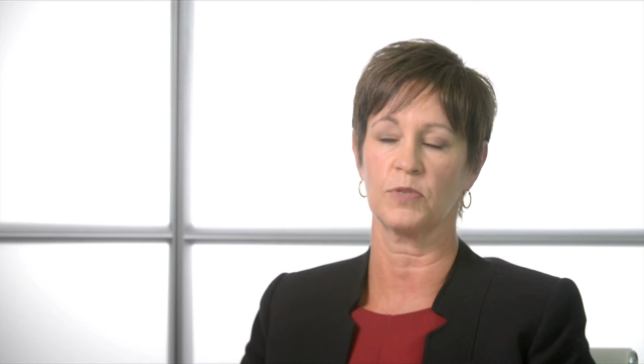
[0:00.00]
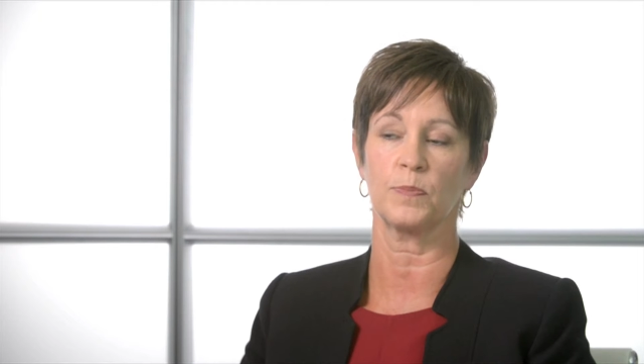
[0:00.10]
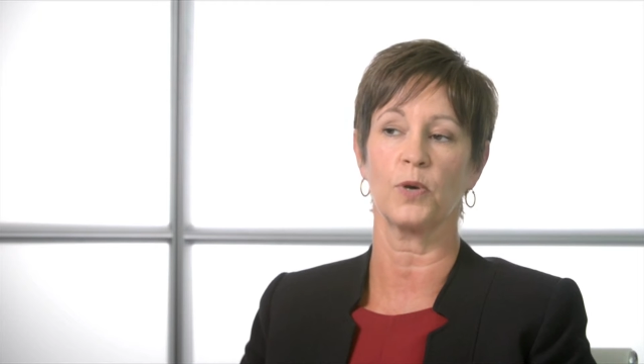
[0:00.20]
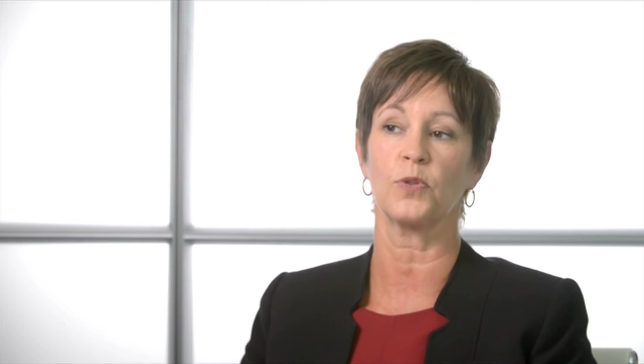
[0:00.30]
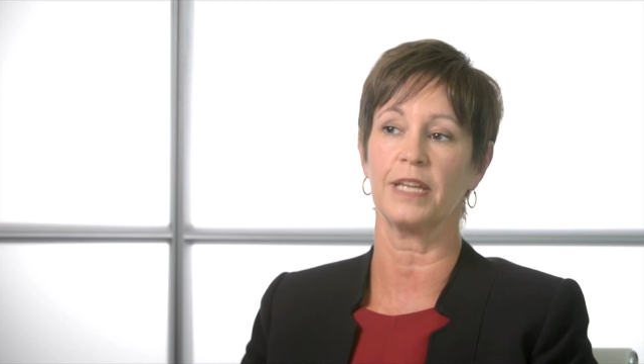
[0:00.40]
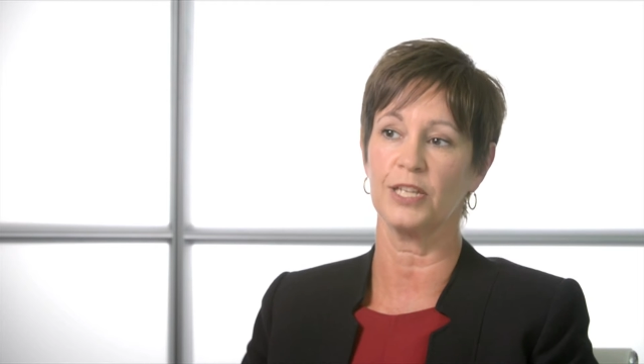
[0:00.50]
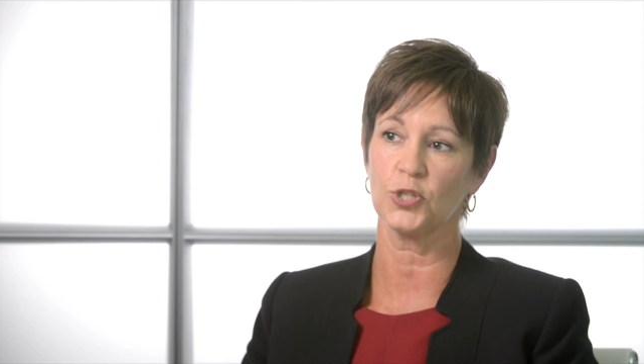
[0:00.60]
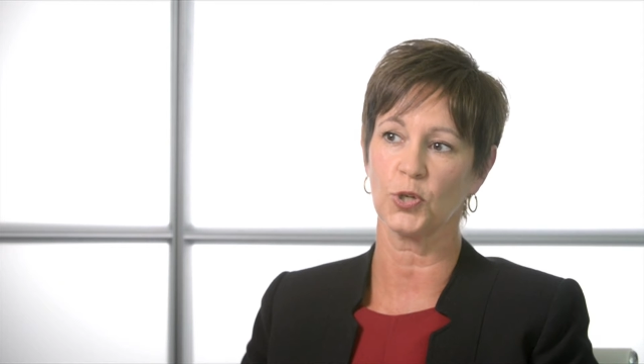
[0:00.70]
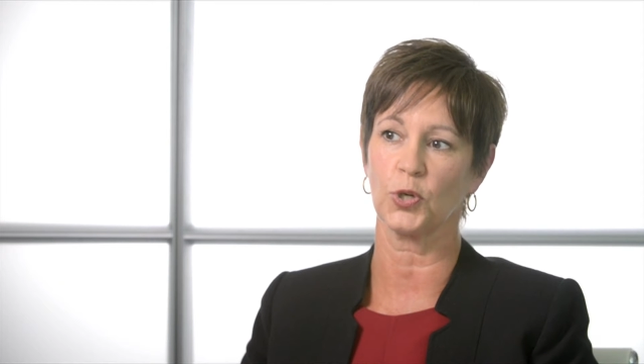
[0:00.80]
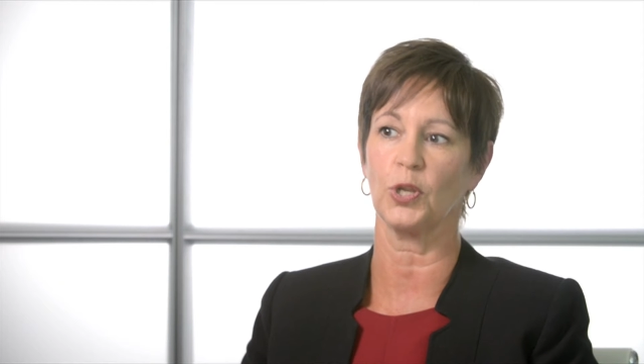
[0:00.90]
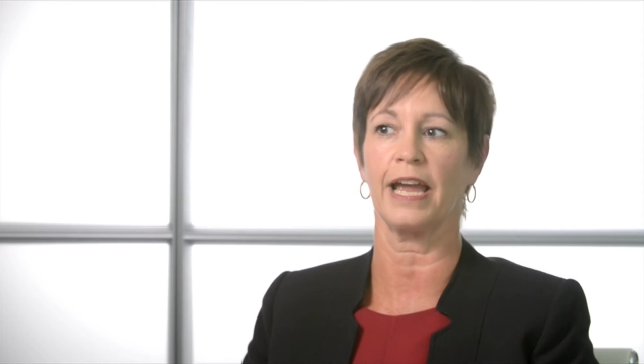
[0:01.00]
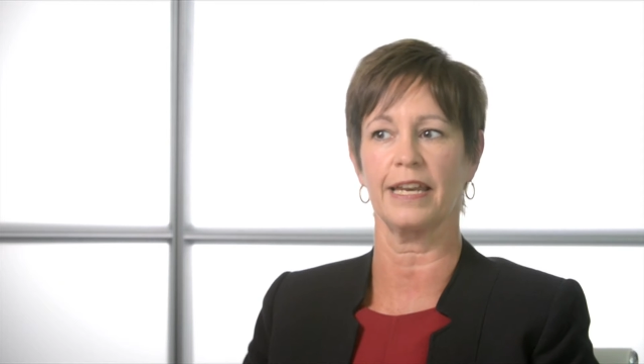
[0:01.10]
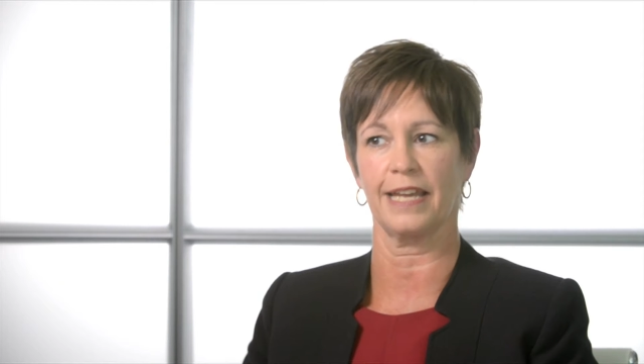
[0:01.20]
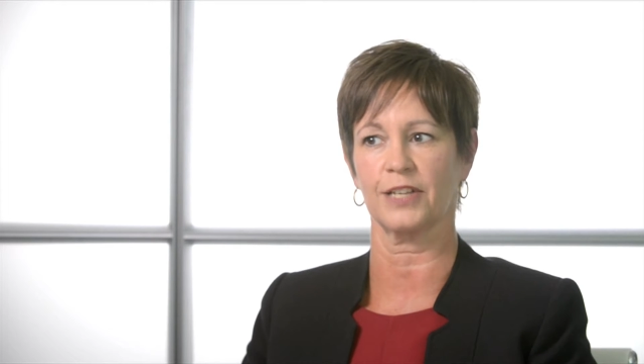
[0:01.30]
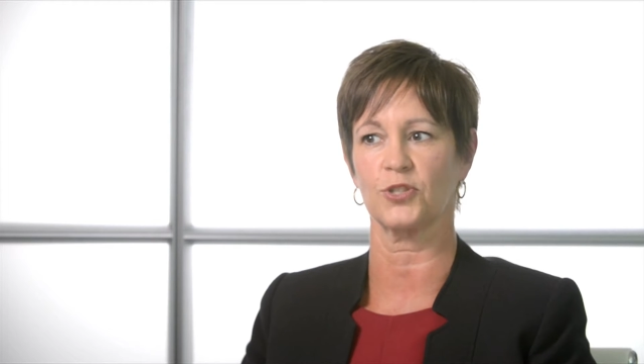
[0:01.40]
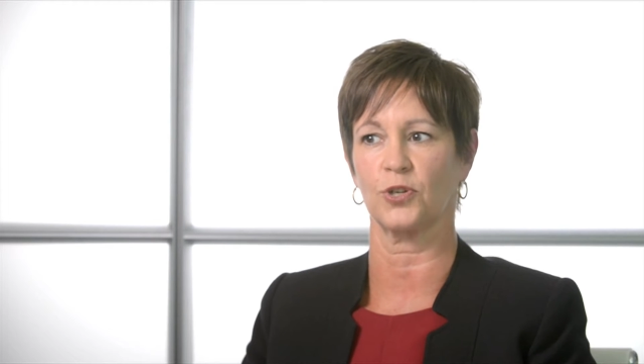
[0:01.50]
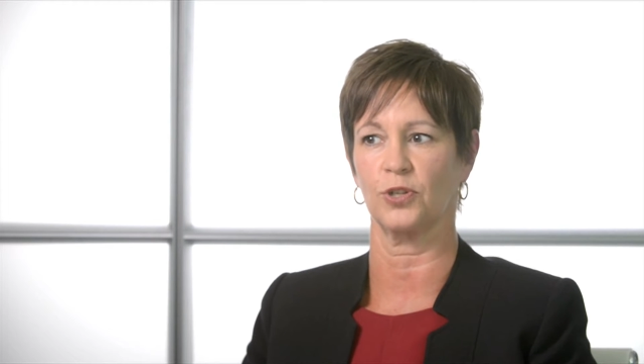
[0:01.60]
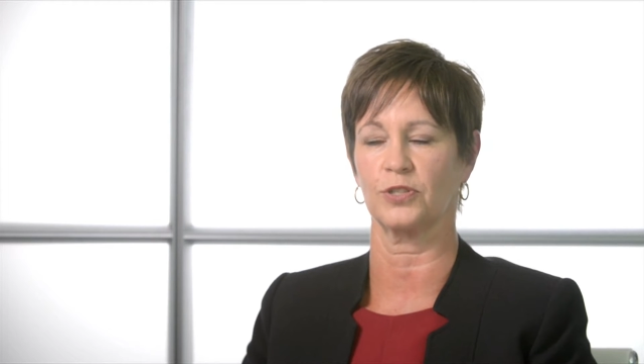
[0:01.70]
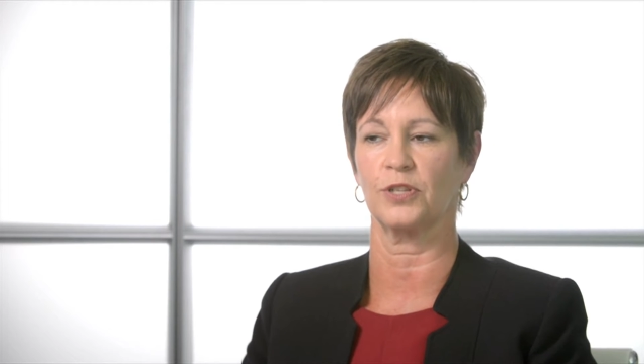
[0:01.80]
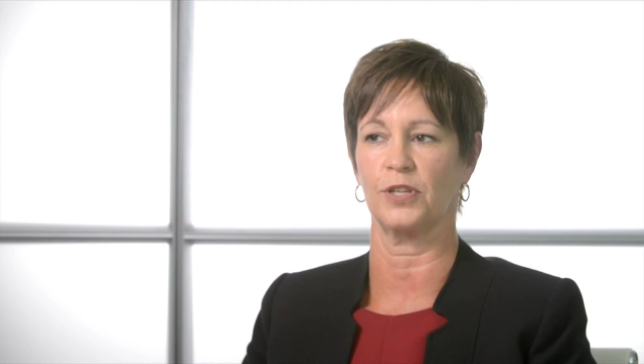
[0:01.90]
both internal and
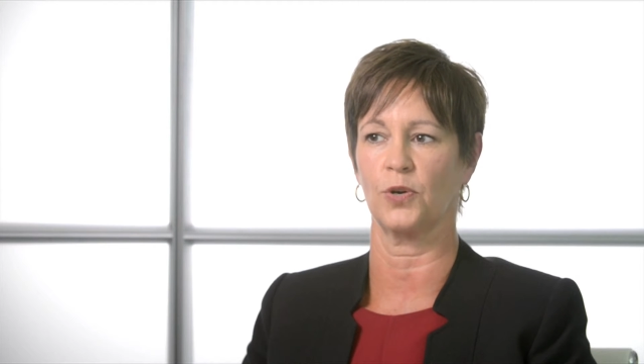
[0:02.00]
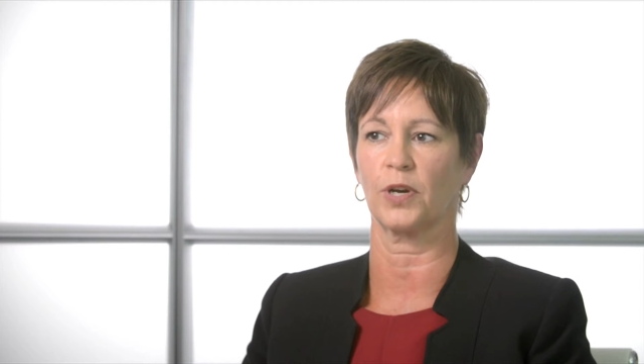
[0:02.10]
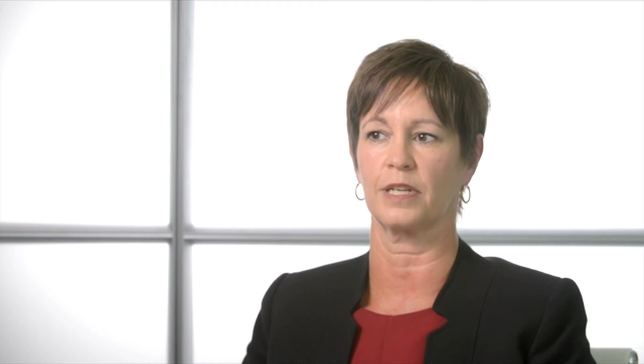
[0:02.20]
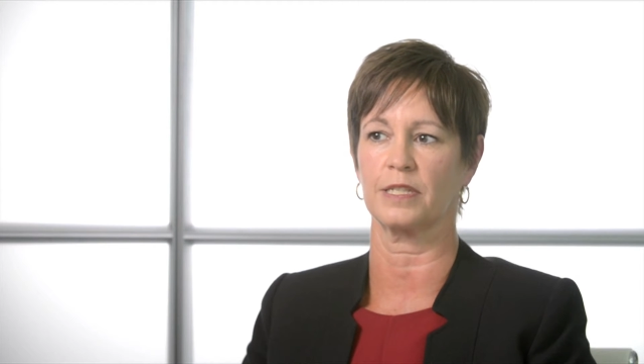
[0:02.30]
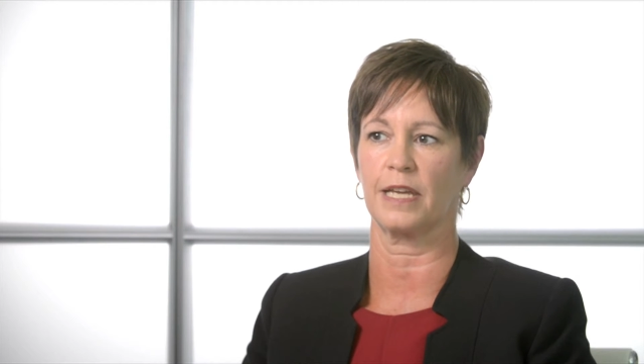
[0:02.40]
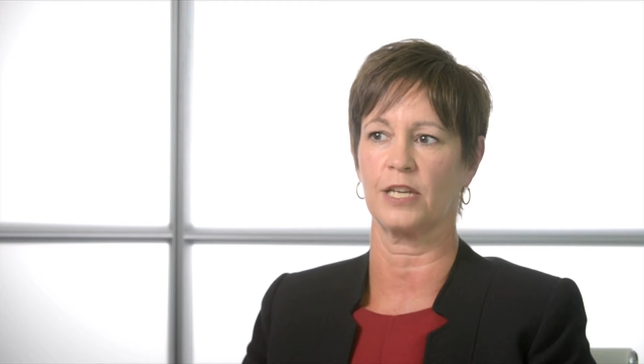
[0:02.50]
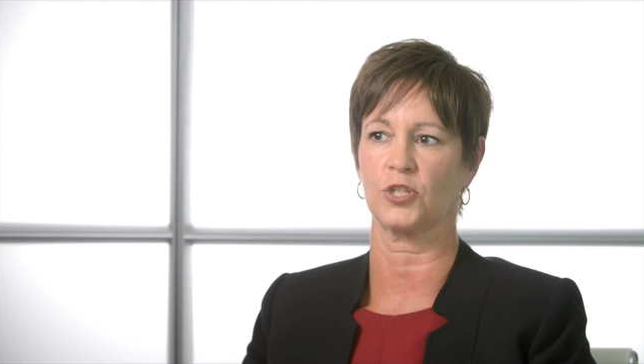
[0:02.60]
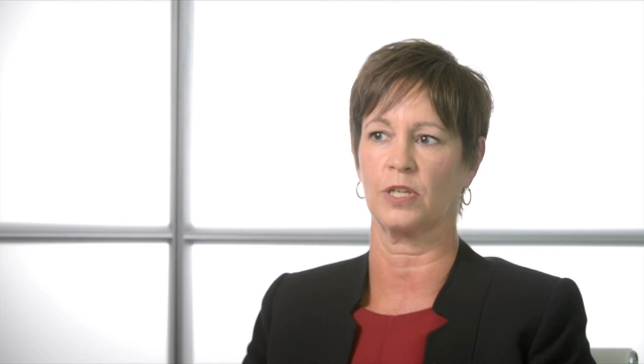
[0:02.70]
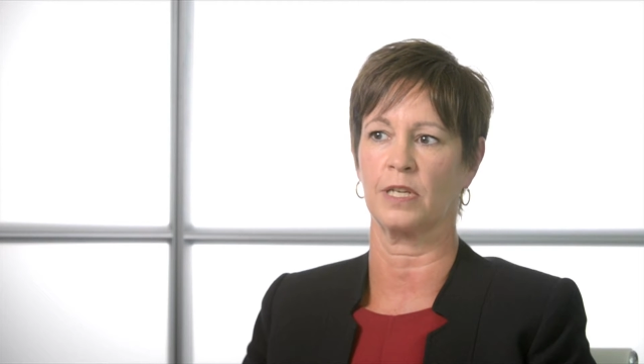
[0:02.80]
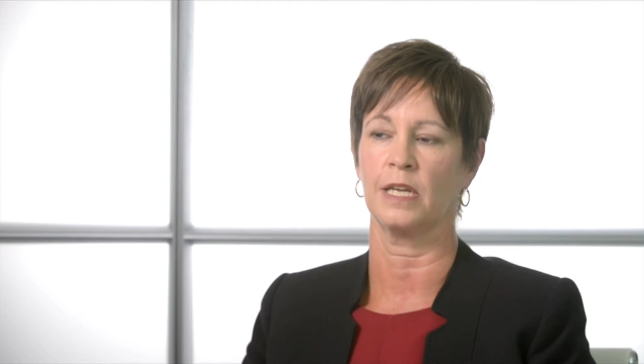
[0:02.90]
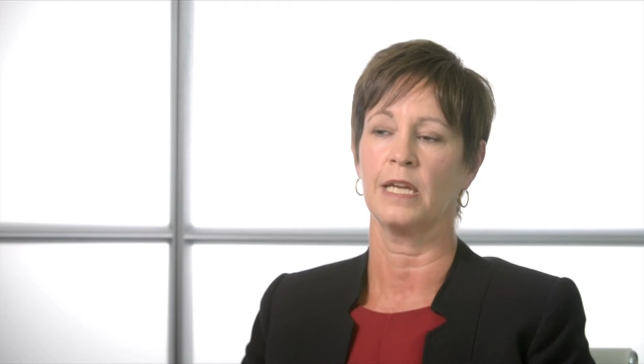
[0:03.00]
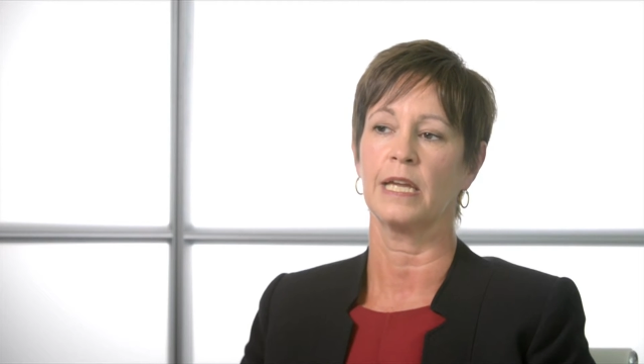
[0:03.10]
external to the organization,